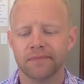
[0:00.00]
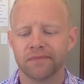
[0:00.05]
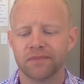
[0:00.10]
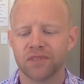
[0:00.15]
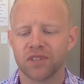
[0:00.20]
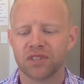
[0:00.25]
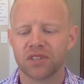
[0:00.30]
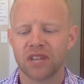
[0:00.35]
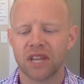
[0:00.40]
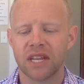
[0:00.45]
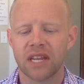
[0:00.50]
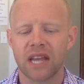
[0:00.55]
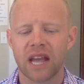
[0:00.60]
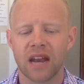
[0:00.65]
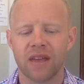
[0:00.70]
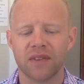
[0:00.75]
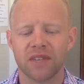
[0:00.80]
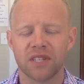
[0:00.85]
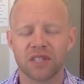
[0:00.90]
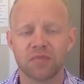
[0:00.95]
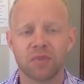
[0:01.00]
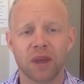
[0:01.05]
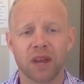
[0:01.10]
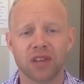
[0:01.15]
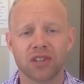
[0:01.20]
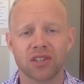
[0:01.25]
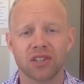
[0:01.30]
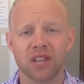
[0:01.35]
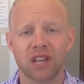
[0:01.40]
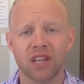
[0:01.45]
just any kind of
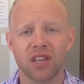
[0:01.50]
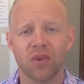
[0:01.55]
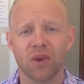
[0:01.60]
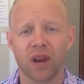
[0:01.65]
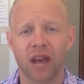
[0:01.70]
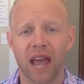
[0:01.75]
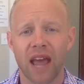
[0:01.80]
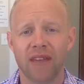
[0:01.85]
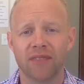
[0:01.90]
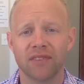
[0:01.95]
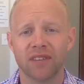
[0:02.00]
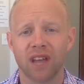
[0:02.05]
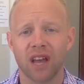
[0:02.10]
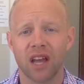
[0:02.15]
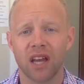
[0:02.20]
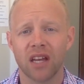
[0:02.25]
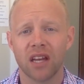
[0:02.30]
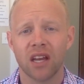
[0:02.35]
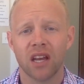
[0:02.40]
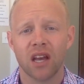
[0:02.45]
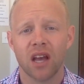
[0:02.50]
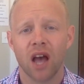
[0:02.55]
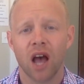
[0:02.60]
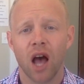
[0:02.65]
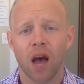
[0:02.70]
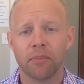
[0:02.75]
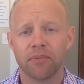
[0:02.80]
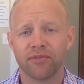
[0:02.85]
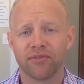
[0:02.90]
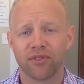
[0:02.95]
inspection that you want to have done
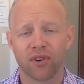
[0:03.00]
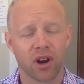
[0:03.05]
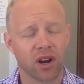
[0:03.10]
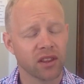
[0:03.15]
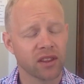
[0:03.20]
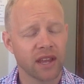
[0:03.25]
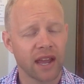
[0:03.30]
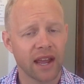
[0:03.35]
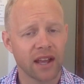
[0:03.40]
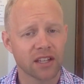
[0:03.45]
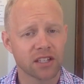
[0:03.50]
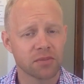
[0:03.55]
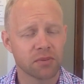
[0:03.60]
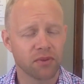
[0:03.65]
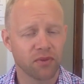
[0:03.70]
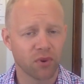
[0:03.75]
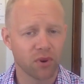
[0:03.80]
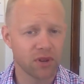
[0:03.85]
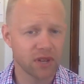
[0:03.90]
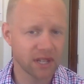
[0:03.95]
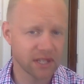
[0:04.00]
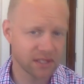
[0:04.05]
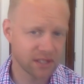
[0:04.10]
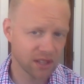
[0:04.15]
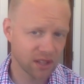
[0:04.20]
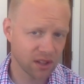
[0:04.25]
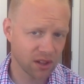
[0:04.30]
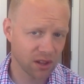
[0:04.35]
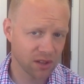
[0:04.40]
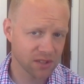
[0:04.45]
up front on the house before you get to
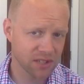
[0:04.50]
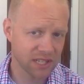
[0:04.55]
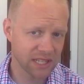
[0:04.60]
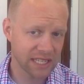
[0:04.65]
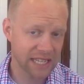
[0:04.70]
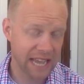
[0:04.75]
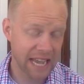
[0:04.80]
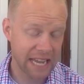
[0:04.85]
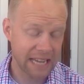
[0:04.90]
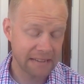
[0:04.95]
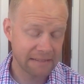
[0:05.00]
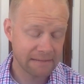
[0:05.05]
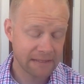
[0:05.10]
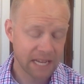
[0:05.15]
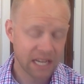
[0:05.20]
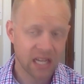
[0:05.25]
the closing day.